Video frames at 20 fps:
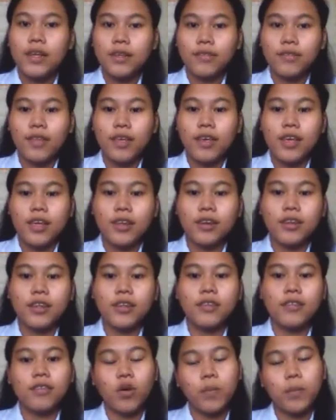Second
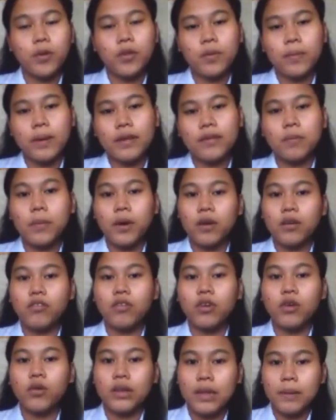is Computer-Based Parish
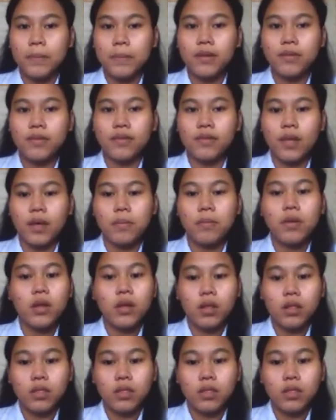Record Keeping System.